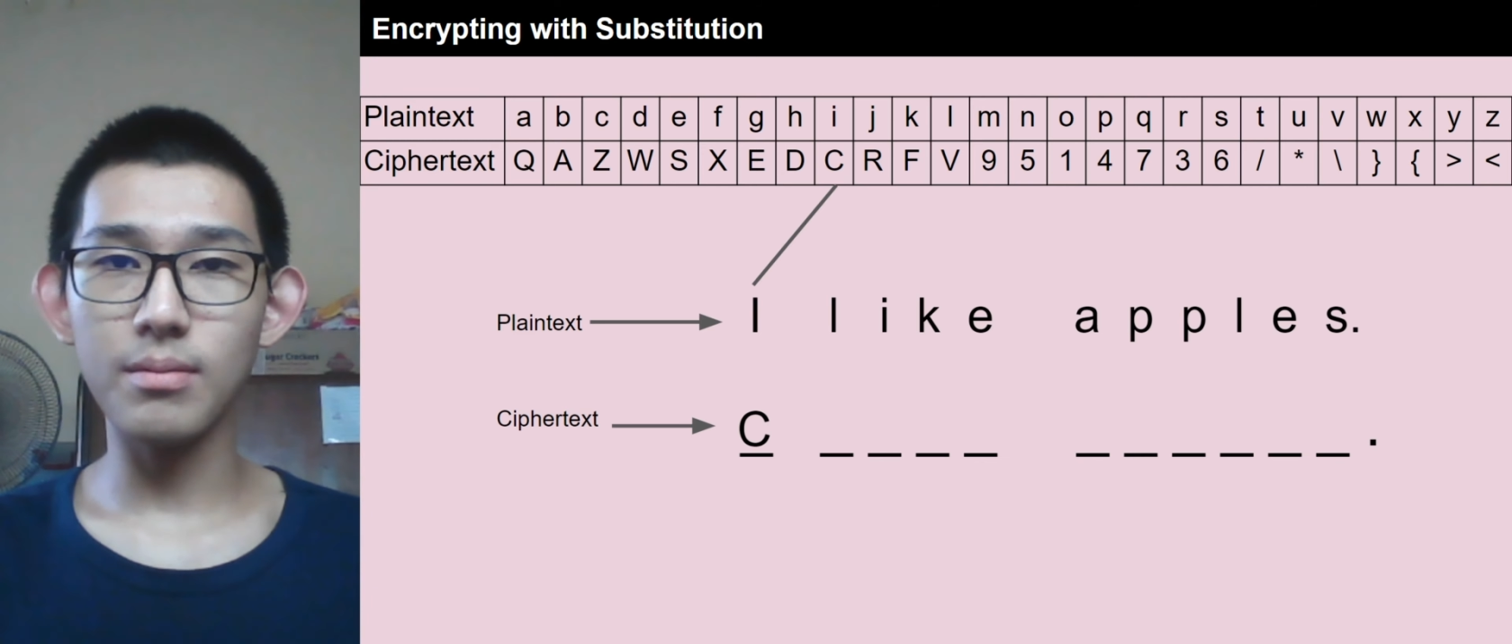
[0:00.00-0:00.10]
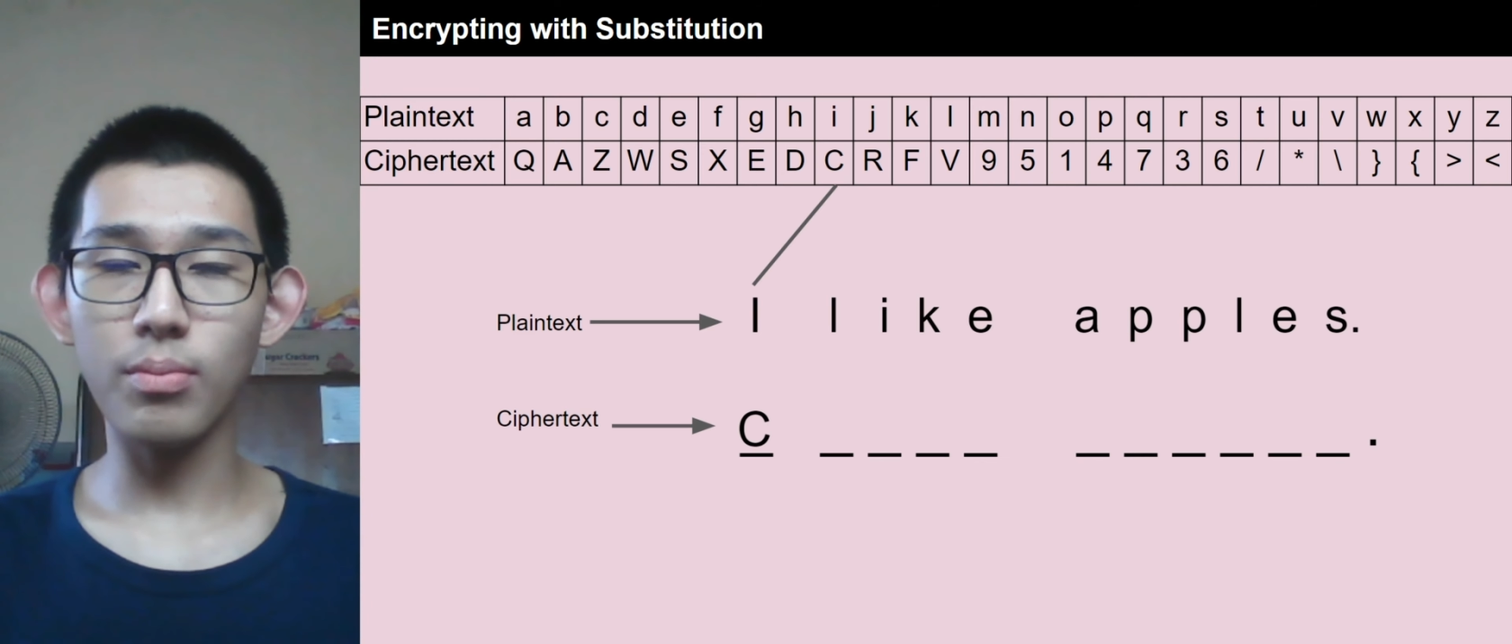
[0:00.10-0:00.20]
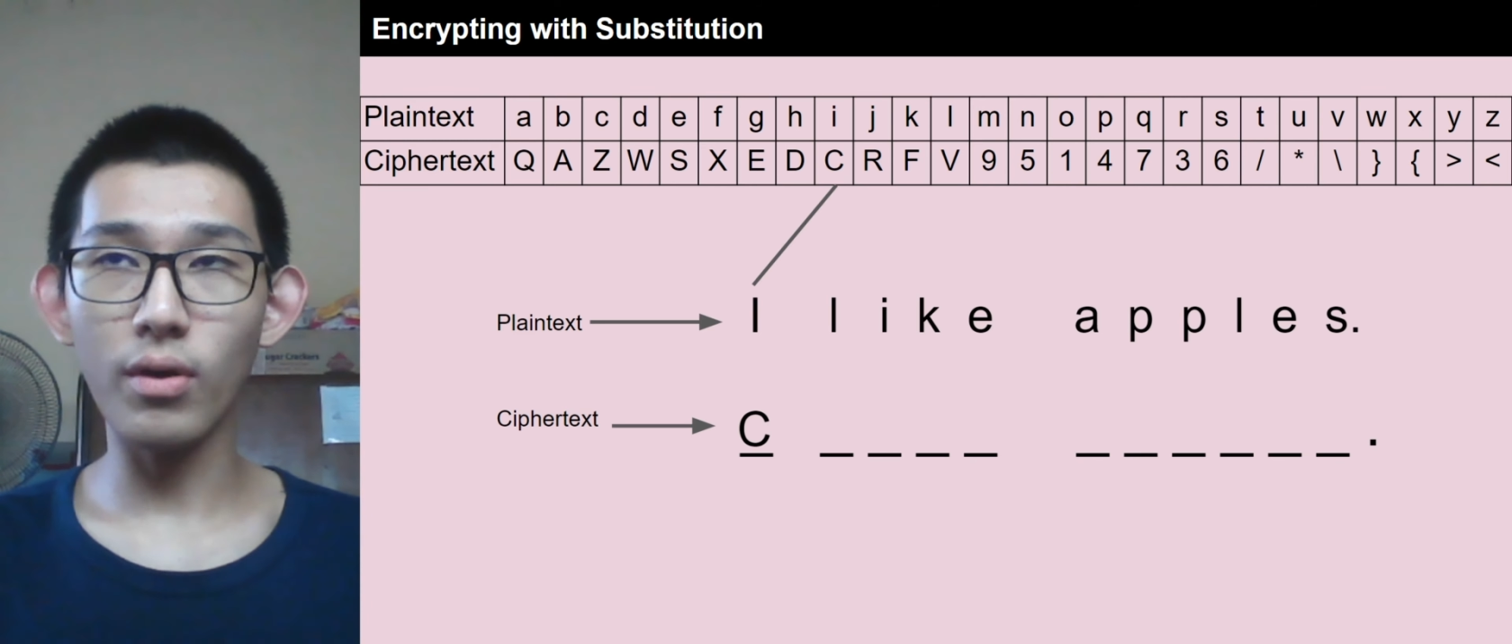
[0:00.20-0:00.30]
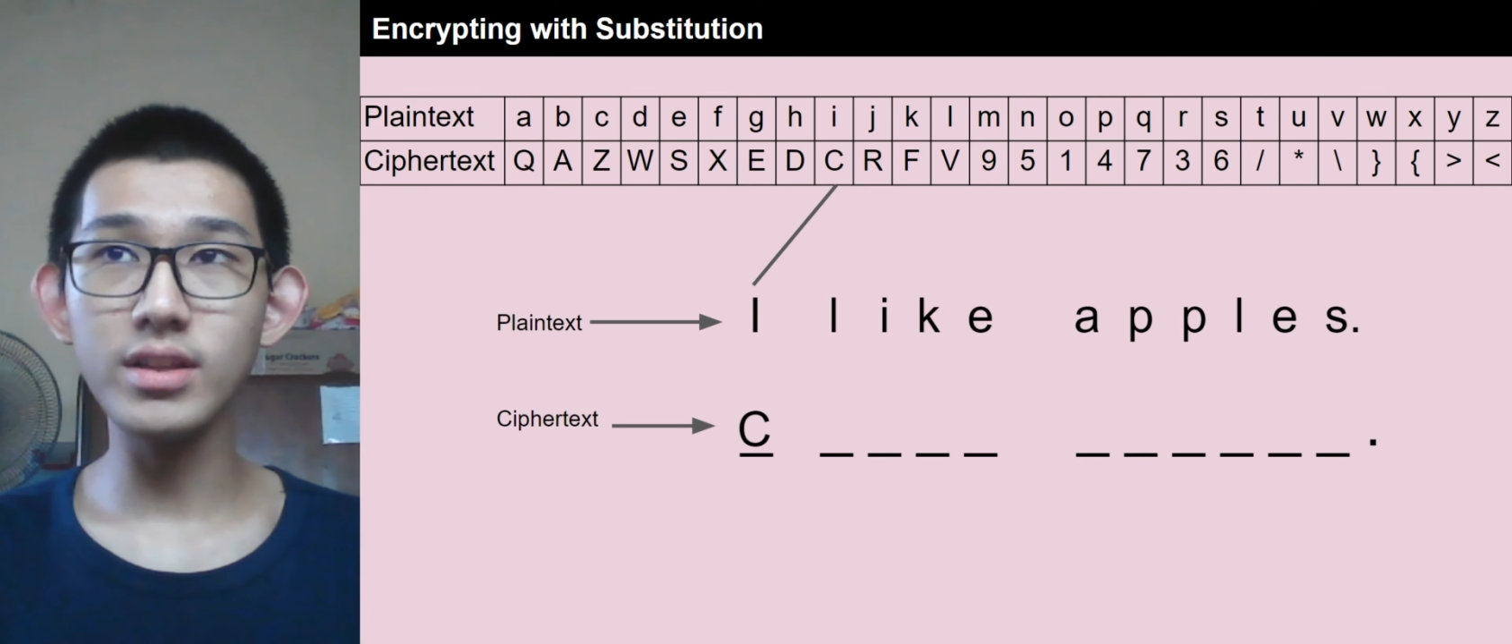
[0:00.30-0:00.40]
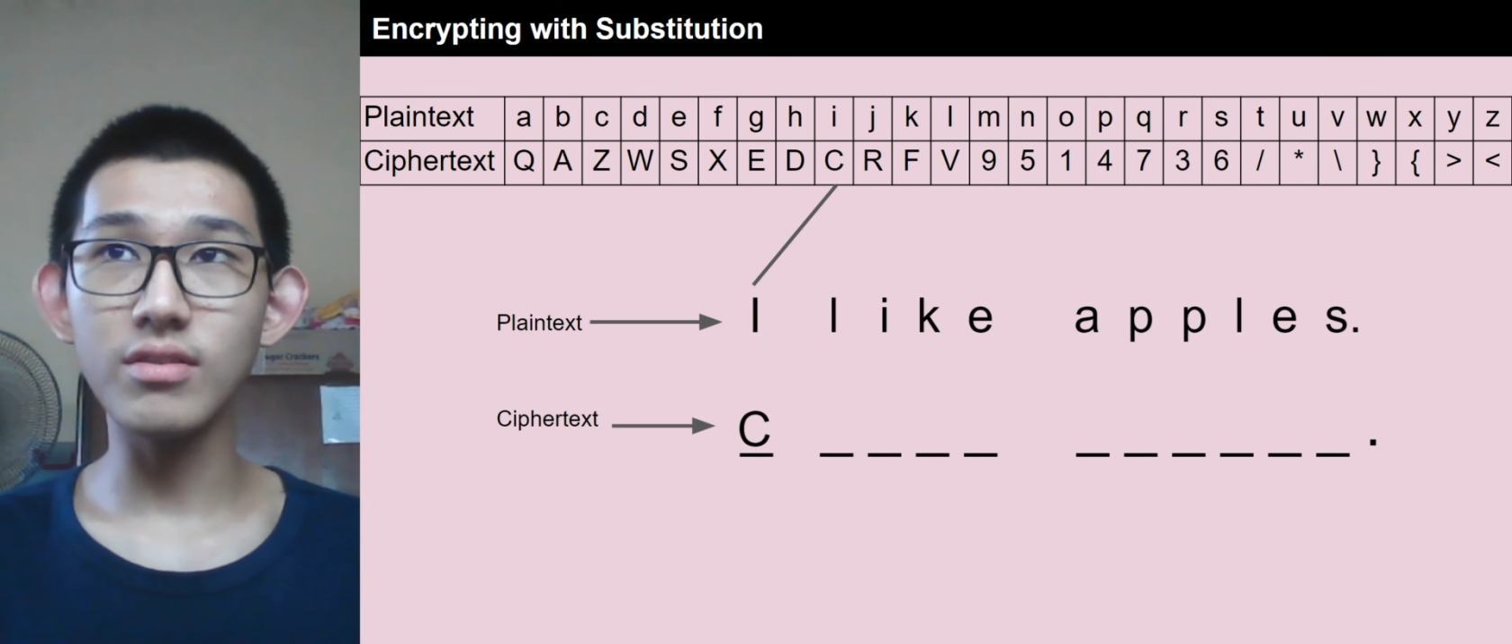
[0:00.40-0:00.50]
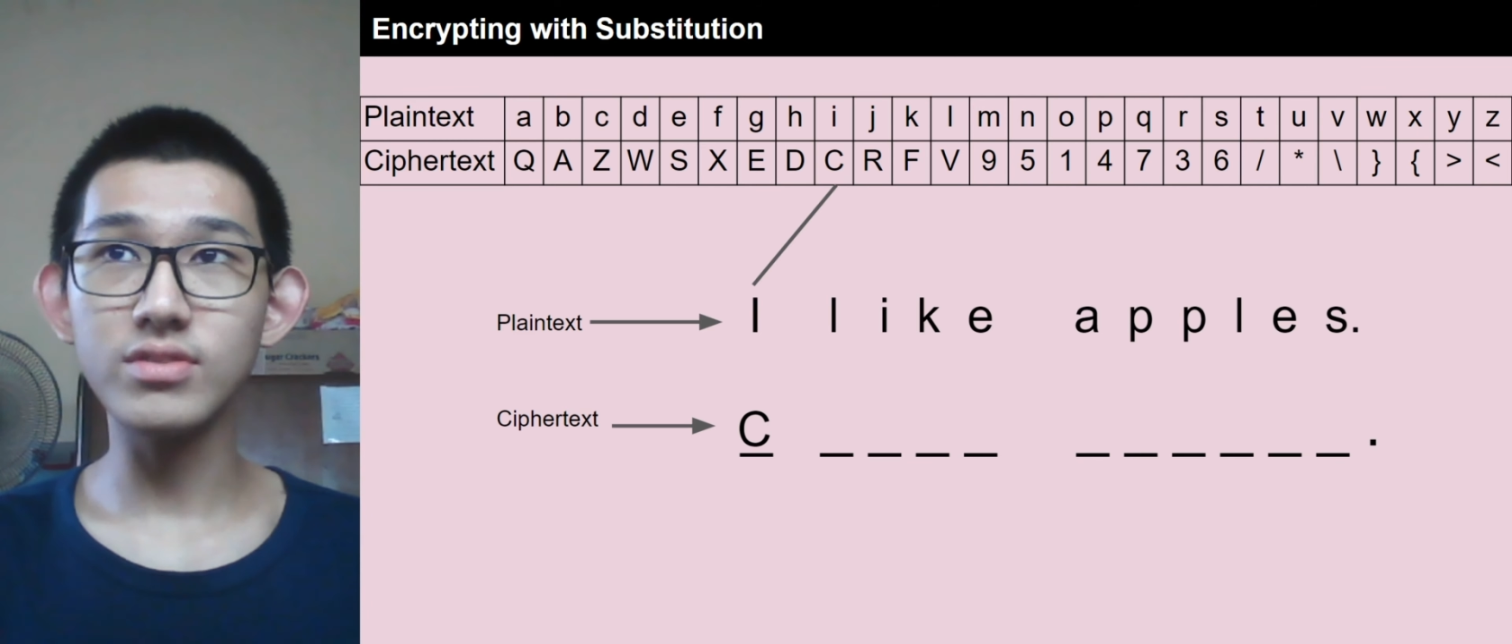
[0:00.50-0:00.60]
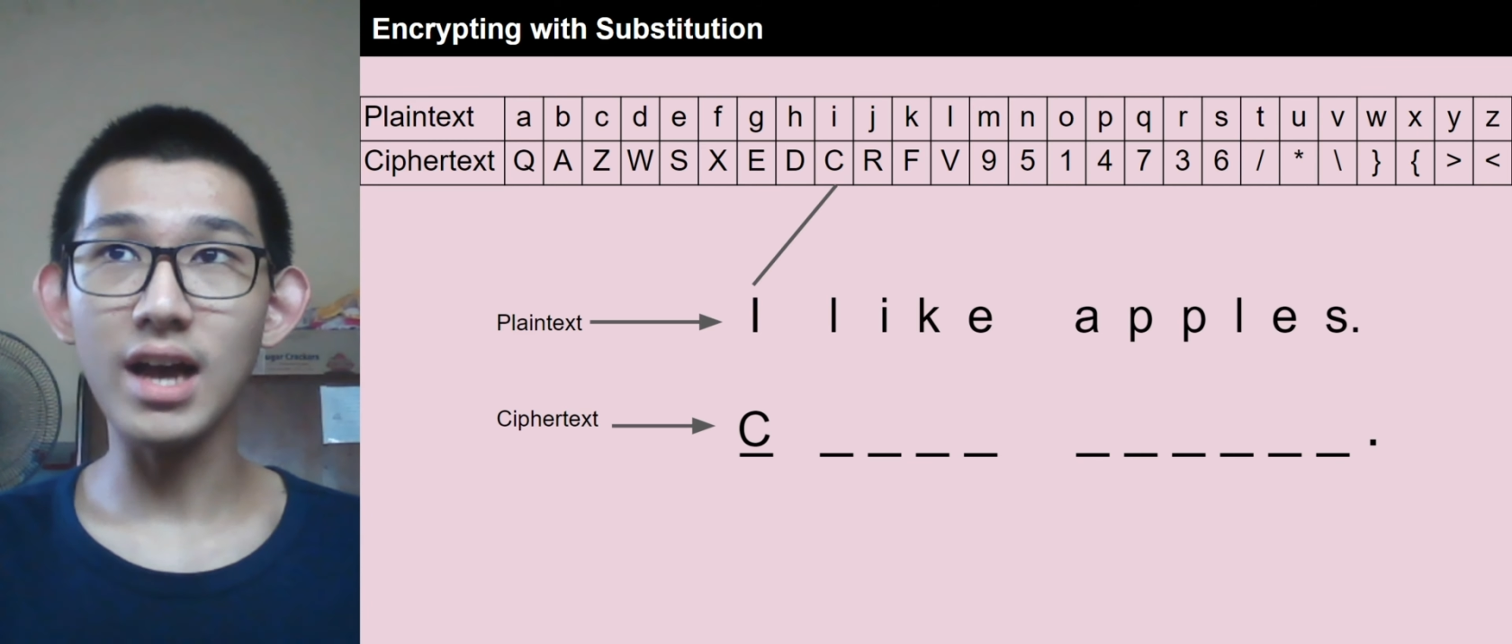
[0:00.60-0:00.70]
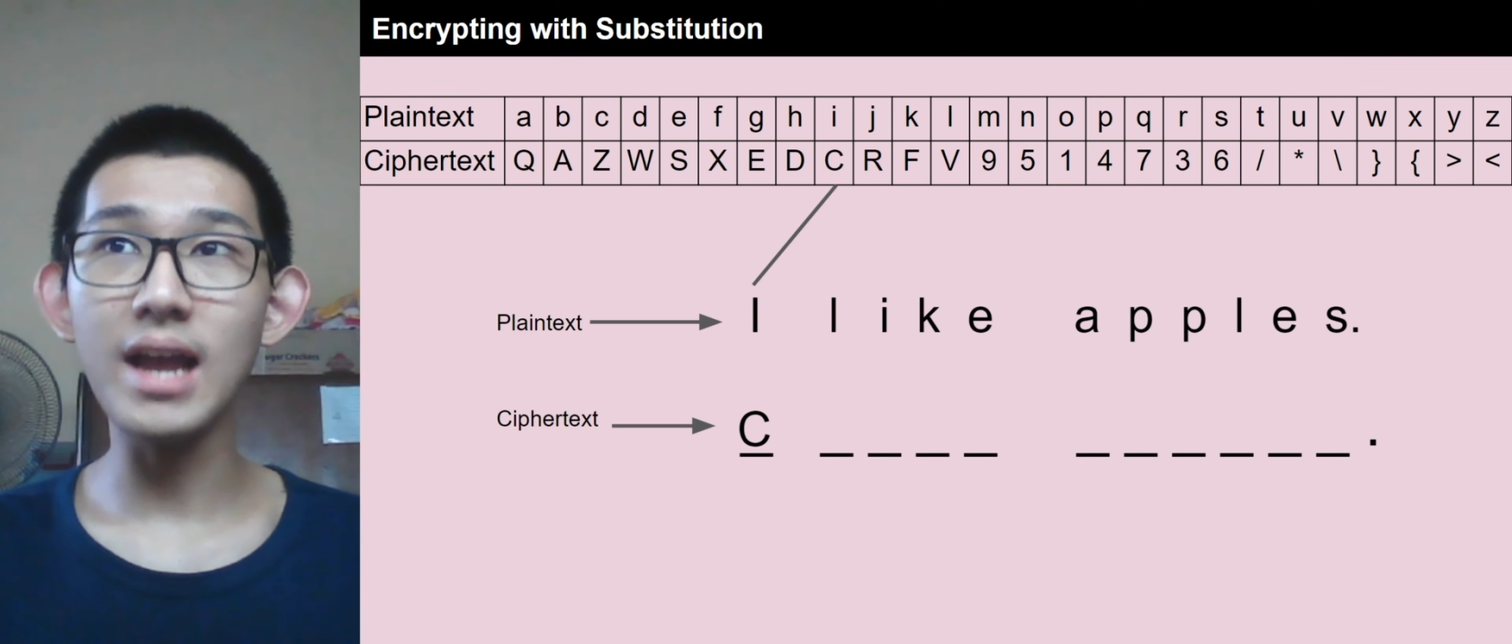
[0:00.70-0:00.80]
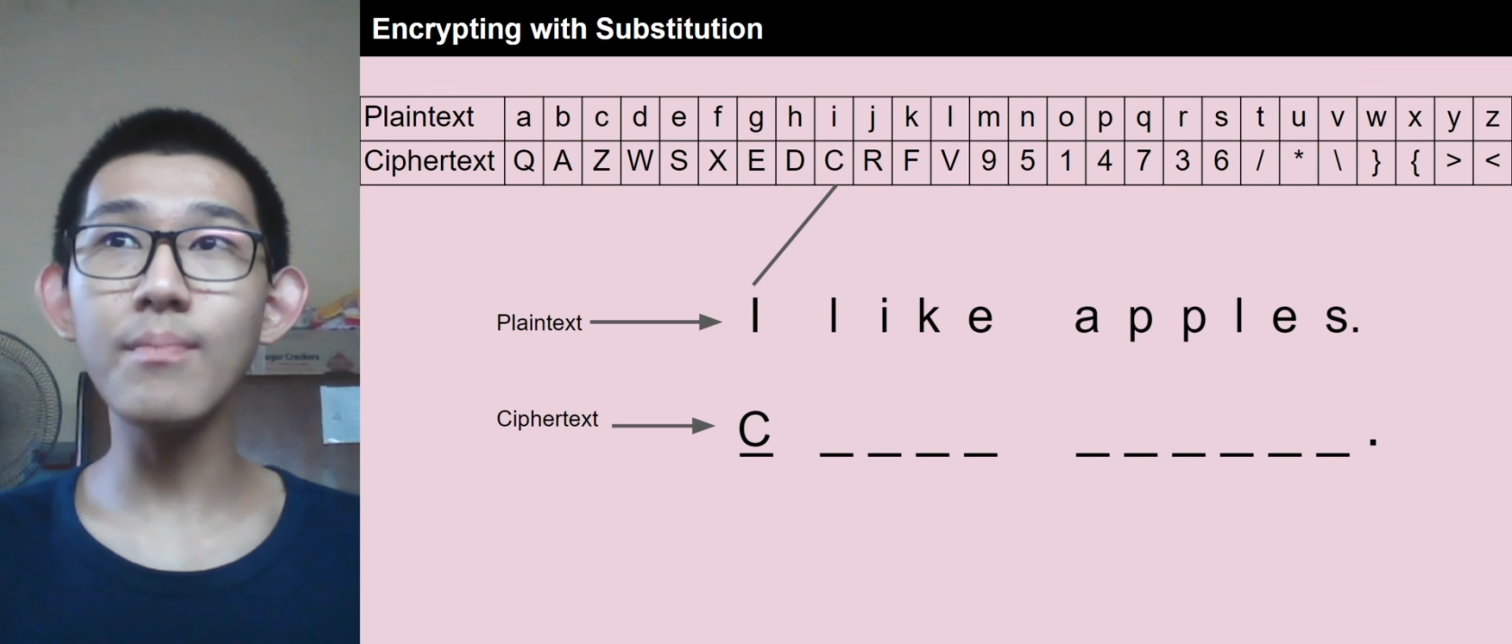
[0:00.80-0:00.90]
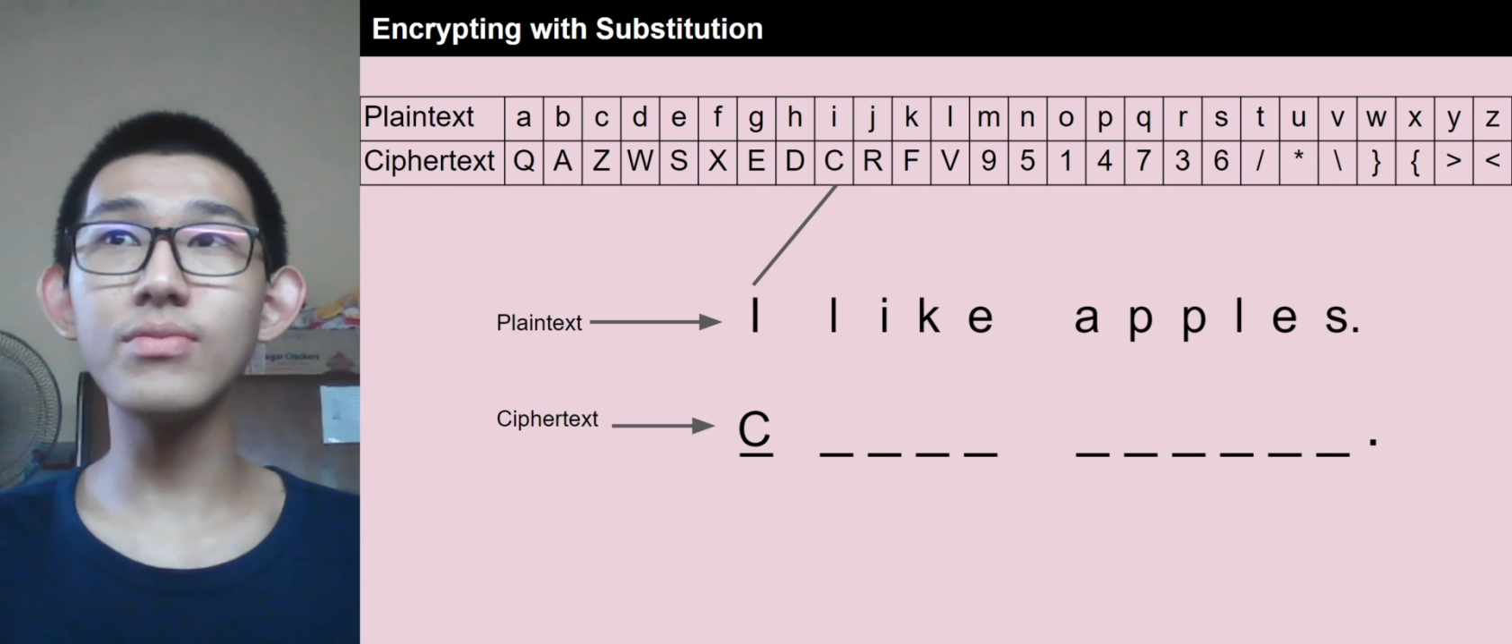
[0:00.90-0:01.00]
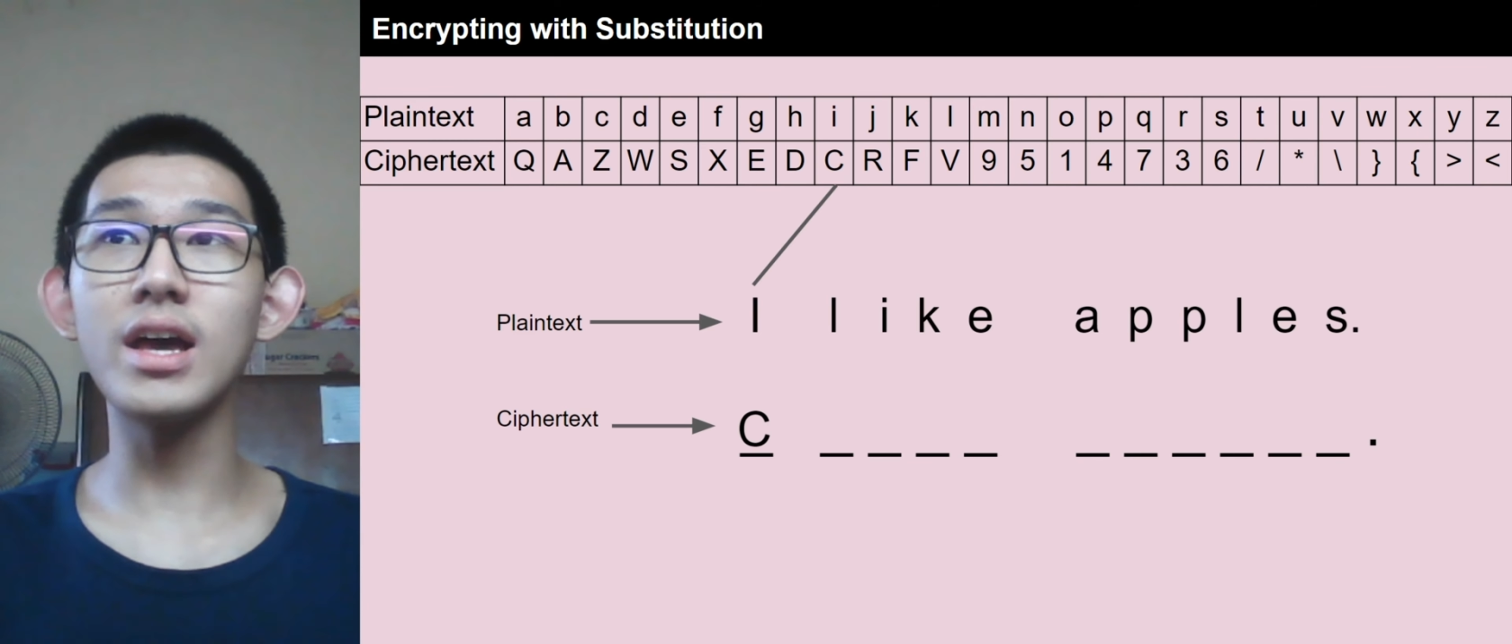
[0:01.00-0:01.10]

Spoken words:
point of time